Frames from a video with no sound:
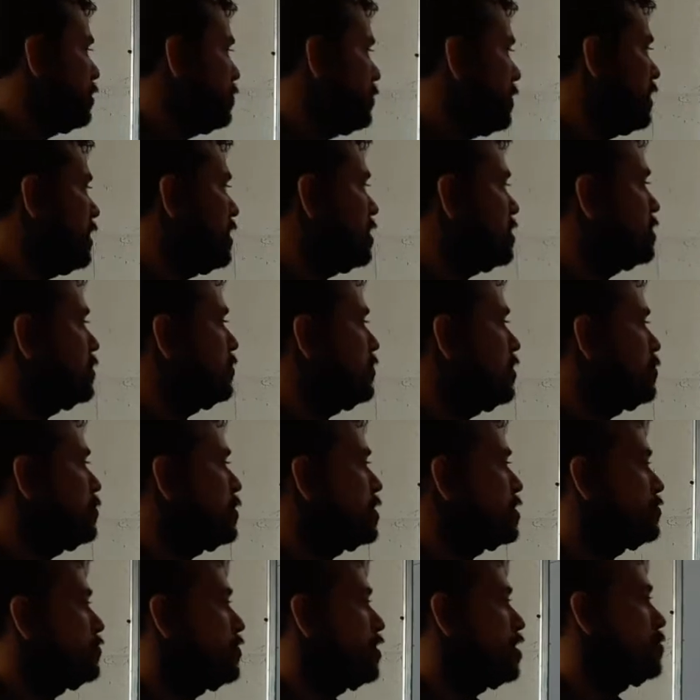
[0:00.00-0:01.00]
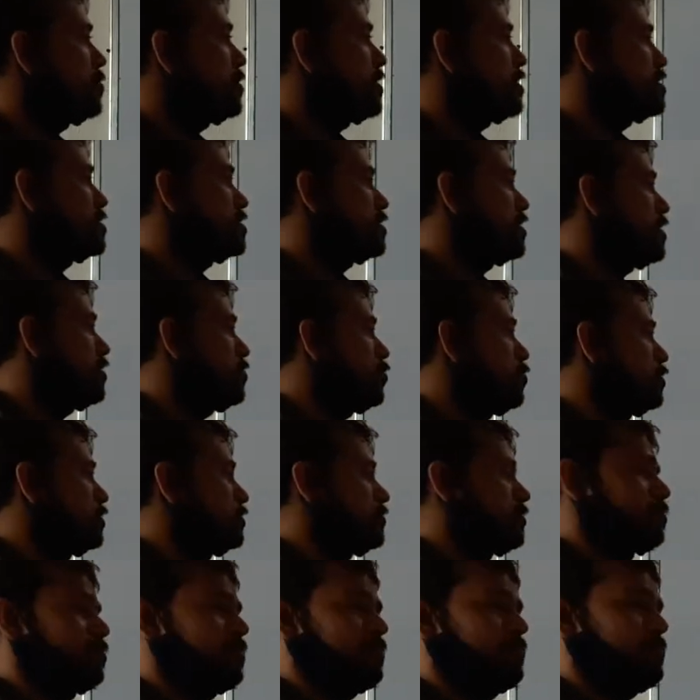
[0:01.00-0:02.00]
by a square plus y minus k whole
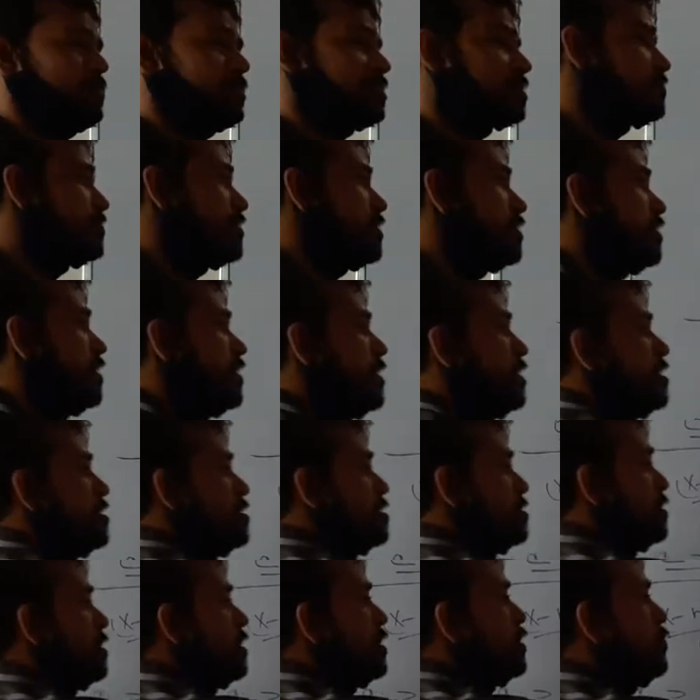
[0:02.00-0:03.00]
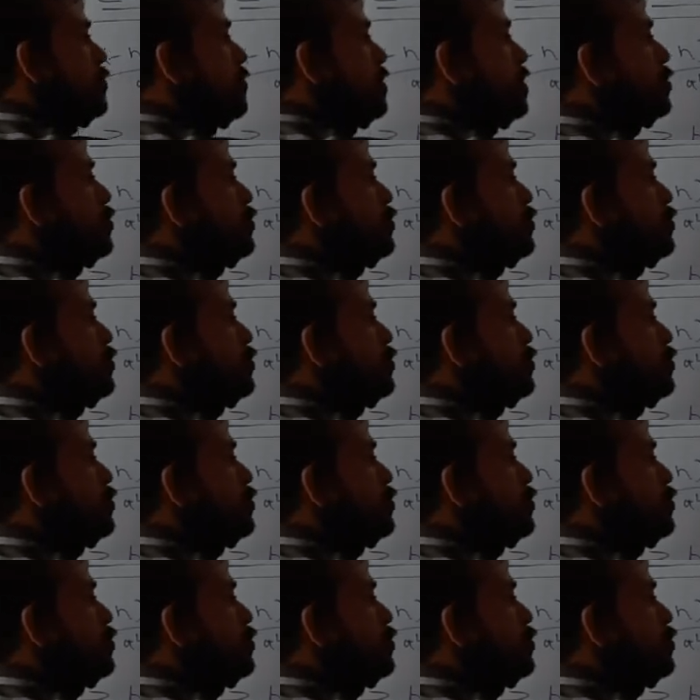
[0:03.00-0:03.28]
square by b square is equals